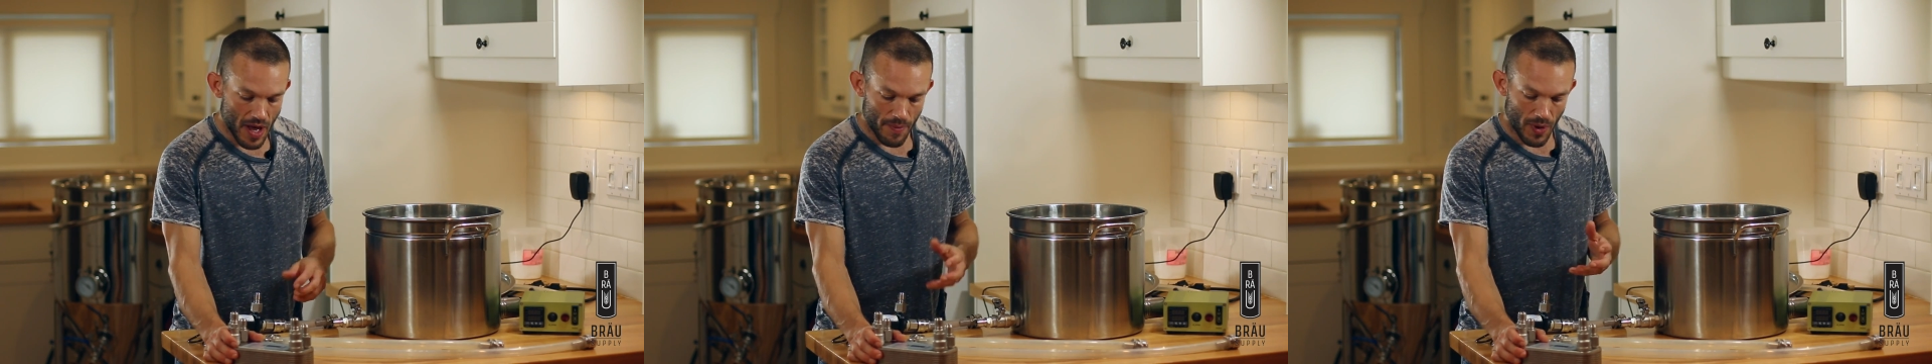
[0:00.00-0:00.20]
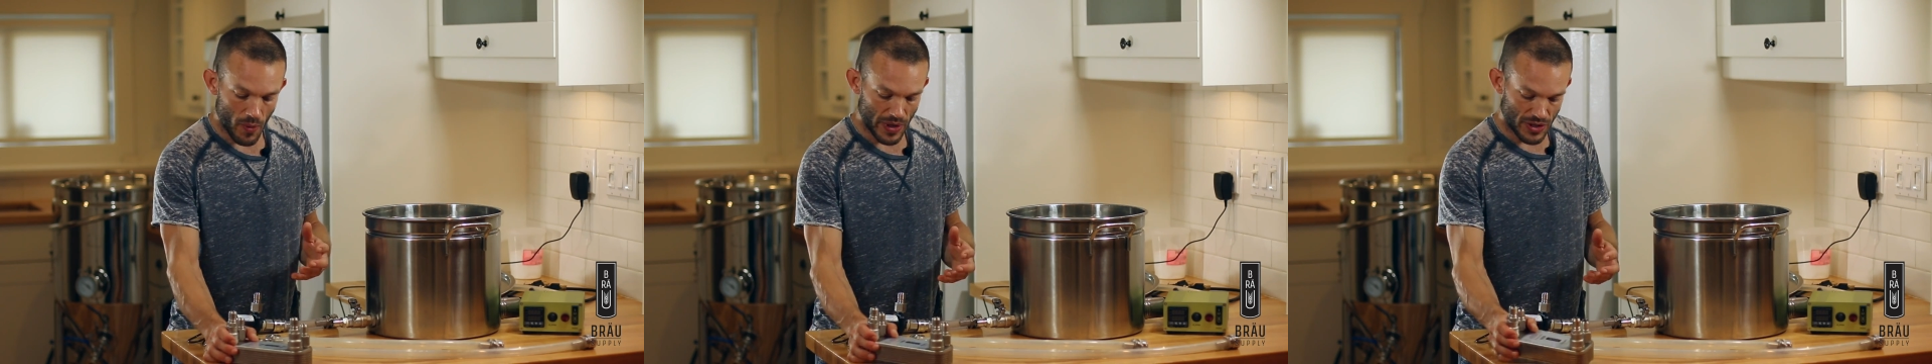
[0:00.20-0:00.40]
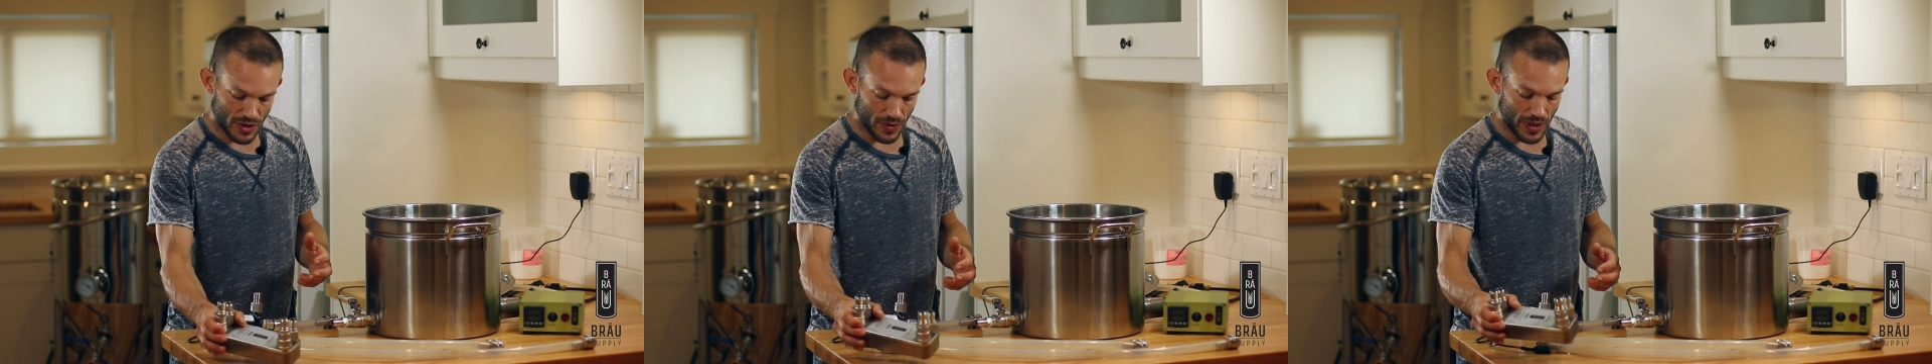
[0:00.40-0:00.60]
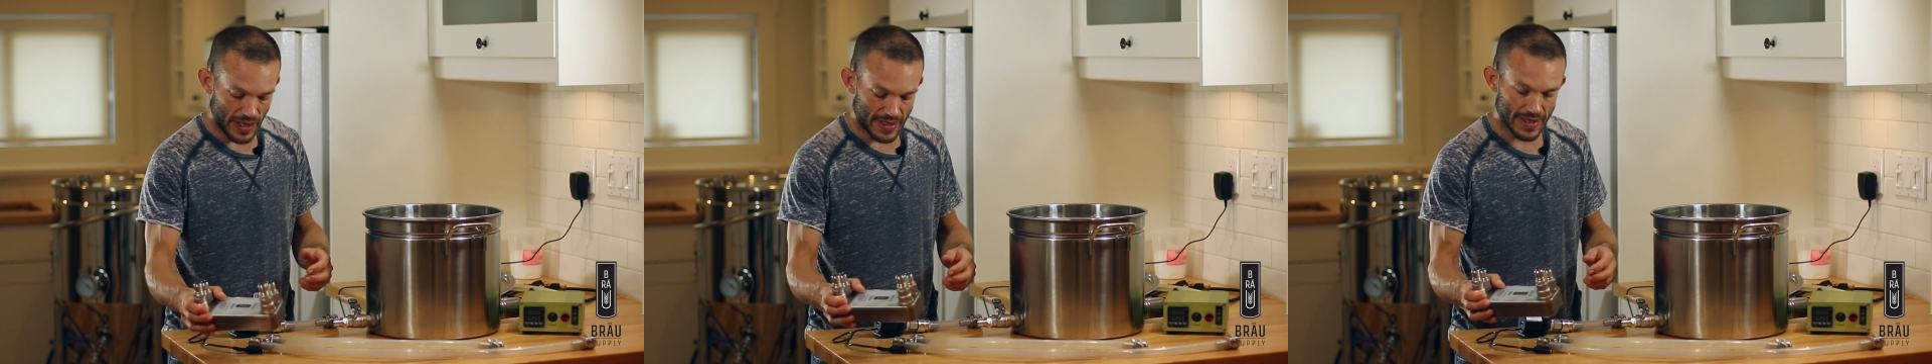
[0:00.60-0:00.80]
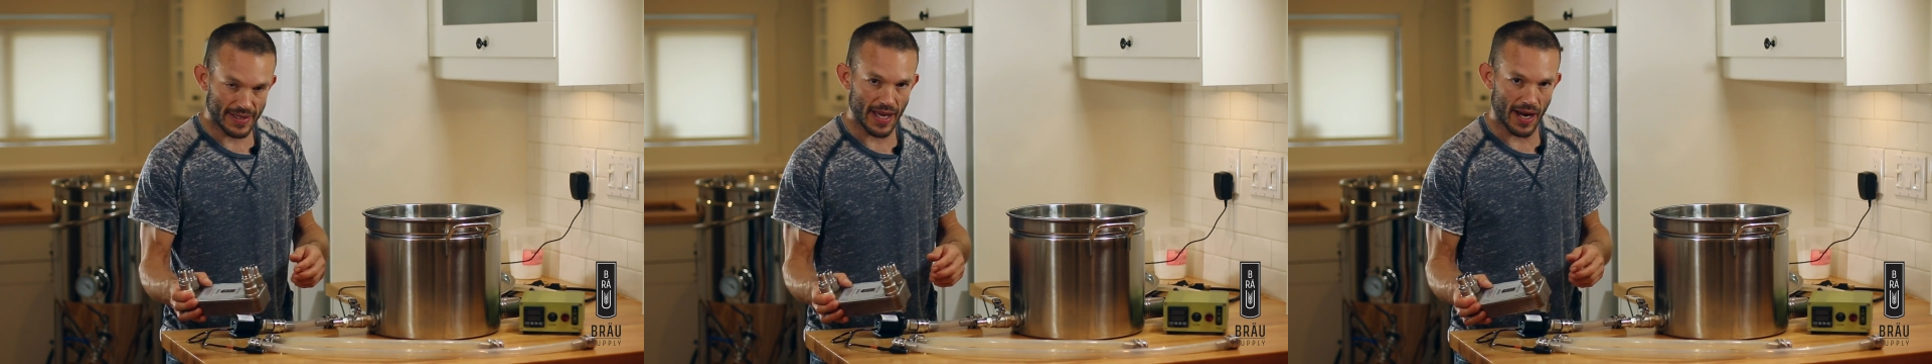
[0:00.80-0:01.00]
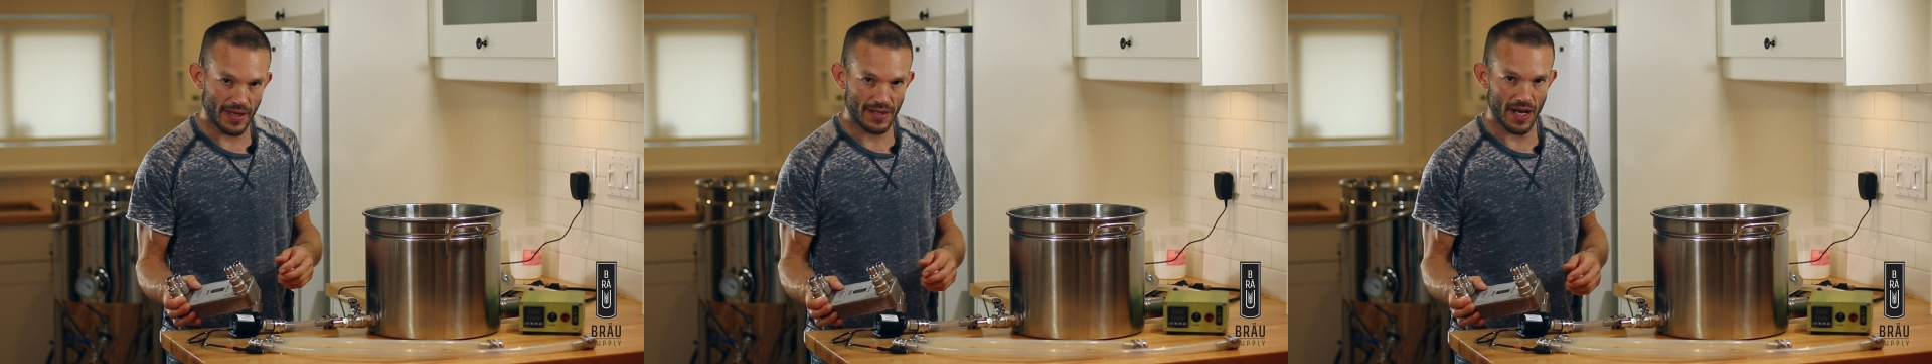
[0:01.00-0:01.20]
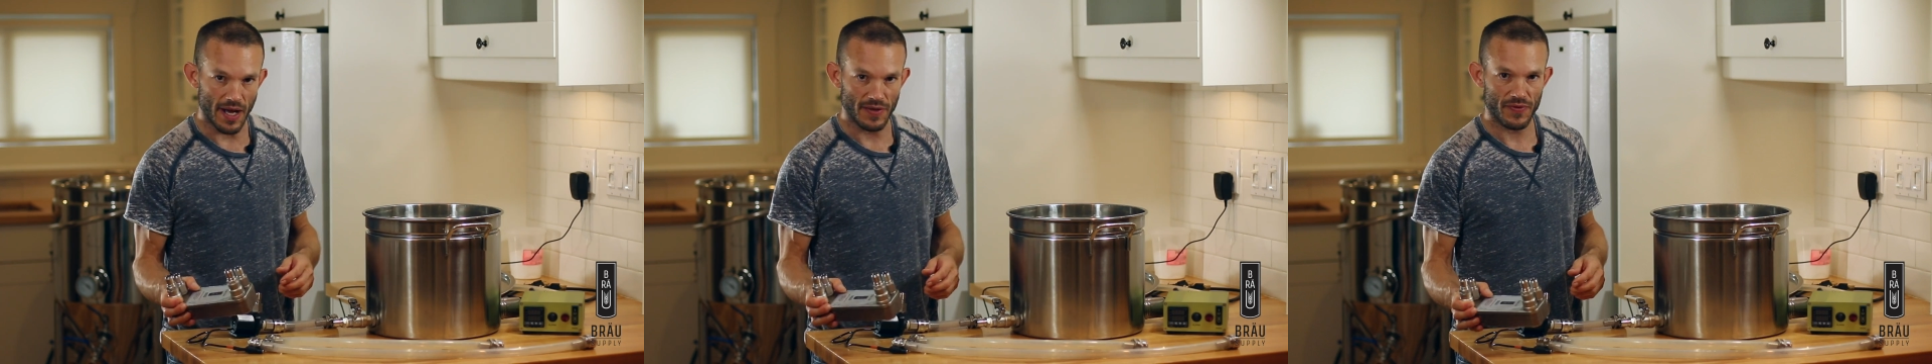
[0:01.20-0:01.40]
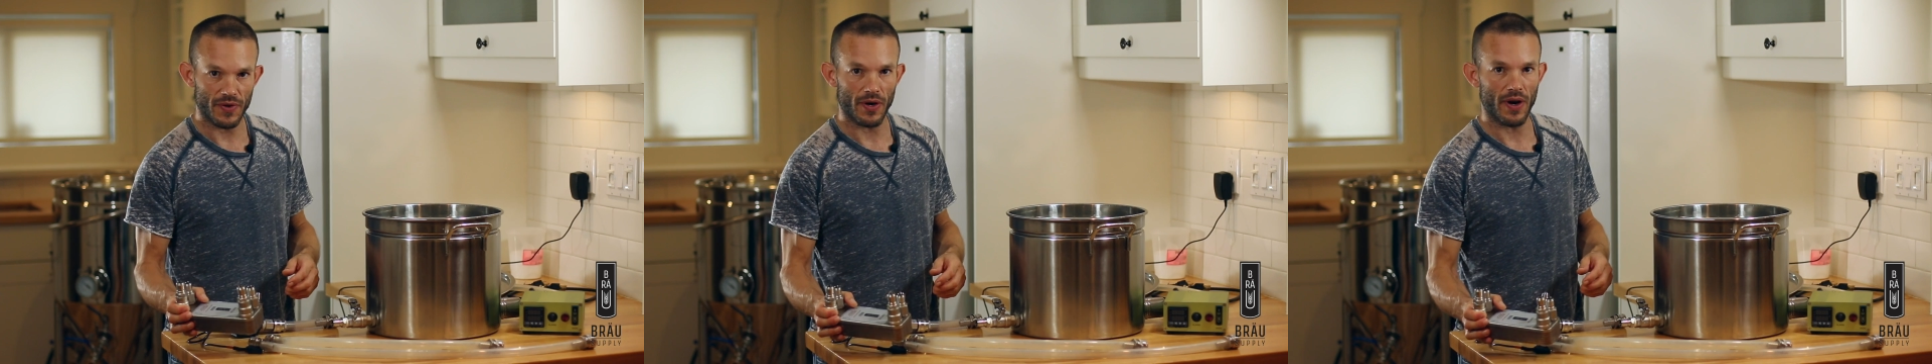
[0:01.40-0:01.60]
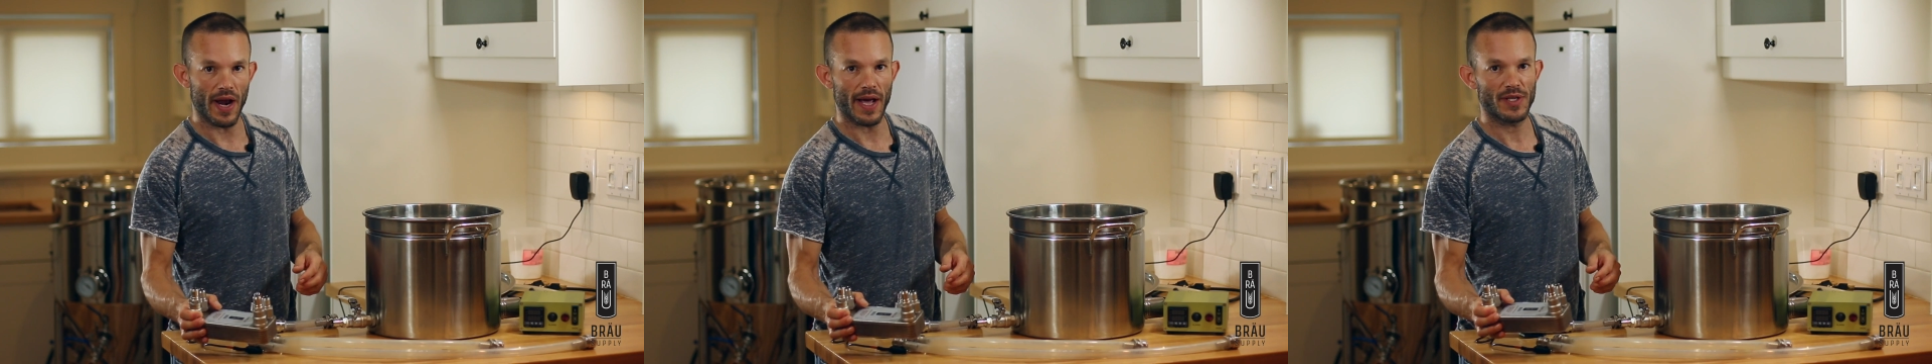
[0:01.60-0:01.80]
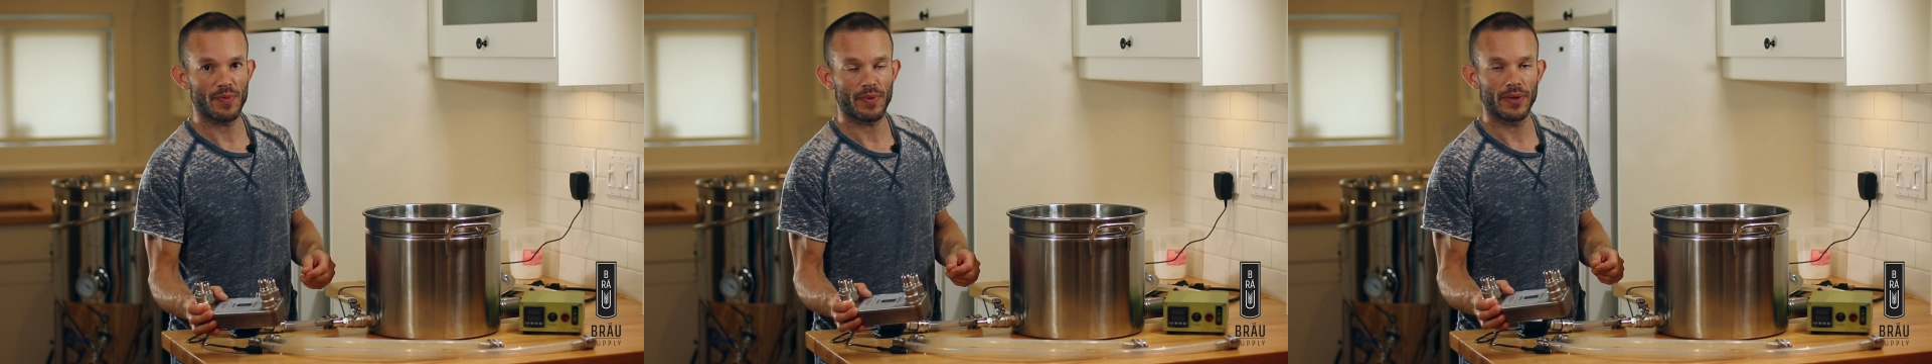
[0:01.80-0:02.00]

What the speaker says: but we do need to sanitize for our next